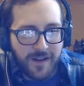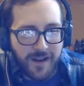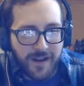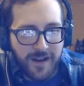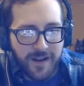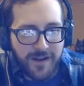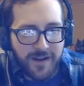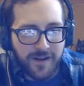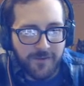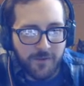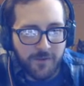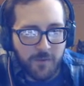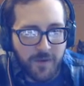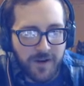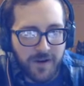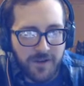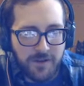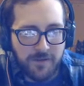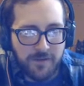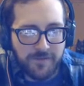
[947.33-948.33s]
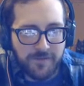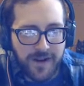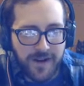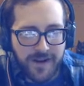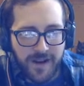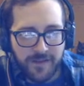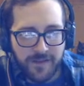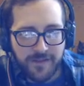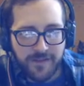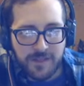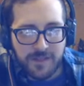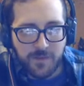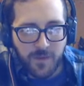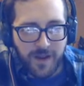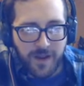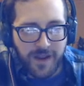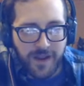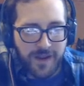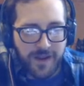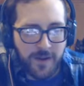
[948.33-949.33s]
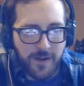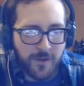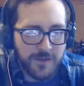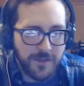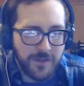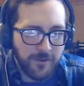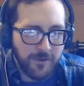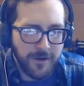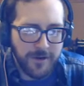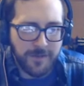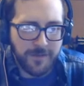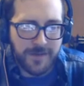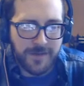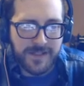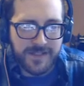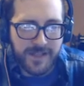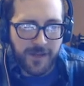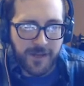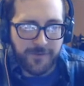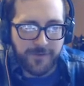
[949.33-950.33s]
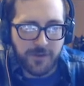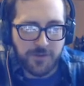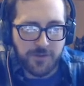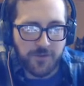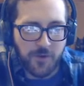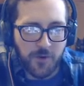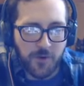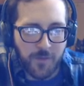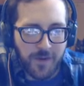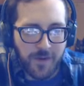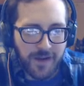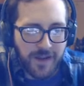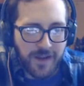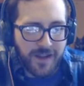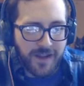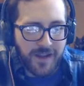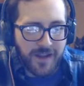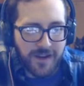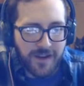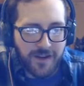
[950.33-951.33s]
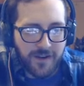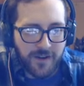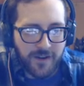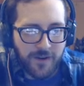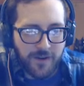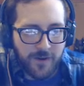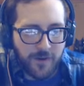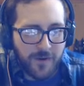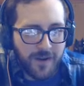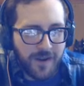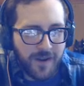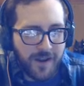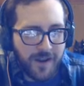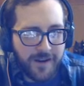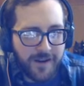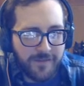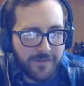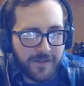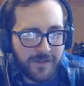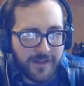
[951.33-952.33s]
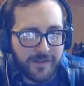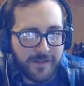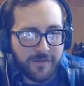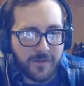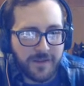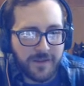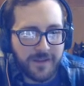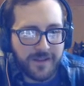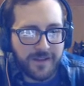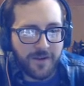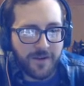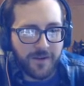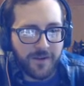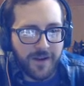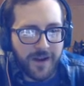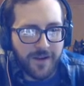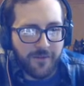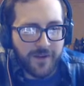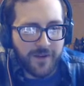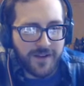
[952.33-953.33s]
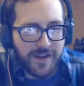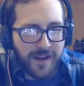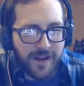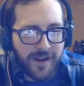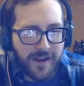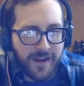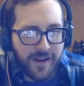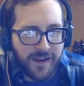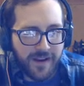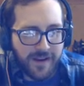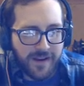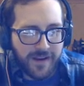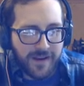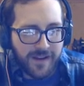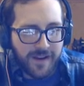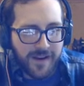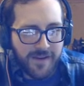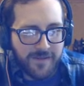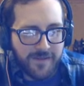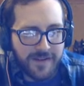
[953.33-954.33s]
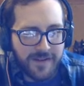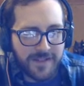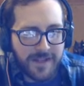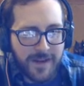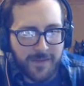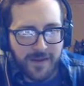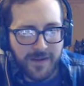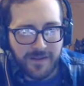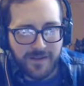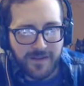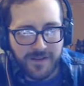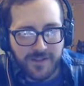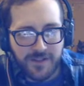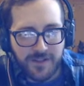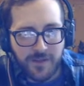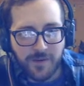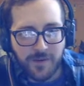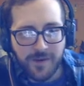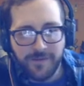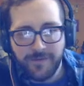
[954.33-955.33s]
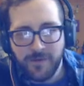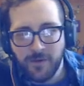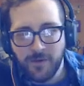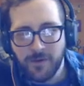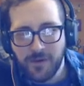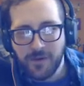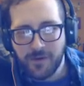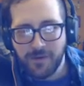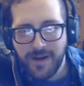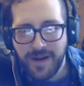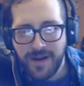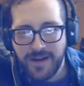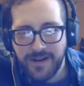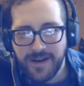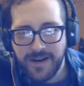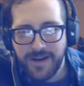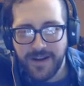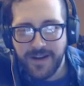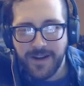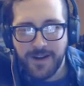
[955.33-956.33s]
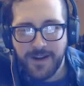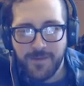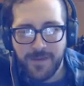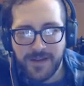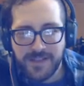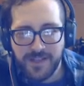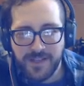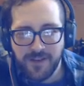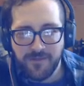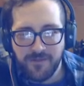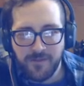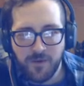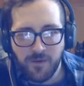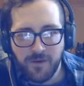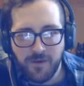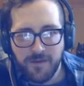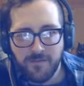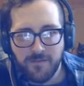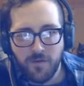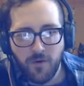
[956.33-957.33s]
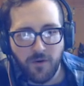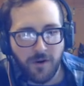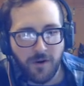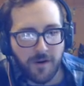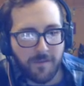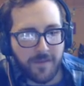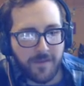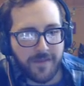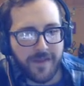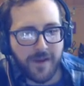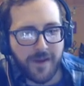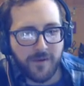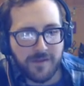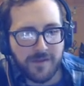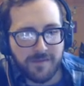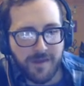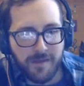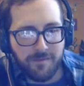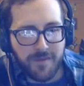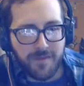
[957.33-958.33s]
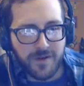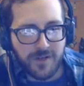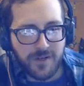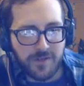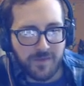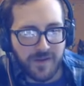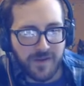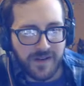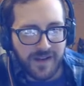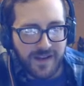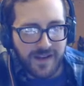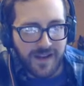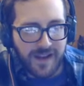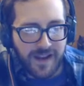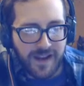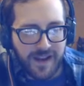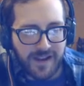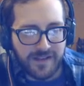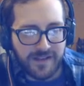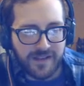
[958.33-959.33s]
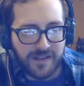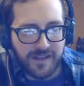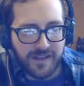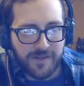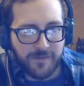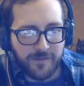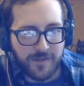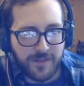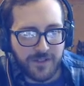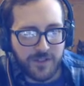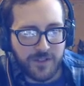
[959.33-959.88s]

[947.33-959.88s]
I never wanted you to find out this way. It was incredibly selfish for me. I know. I've lived with the guilt every day. Every time I looked at you, I feel regret, and I hated myself more and more. But that was my punishment. I had to live with the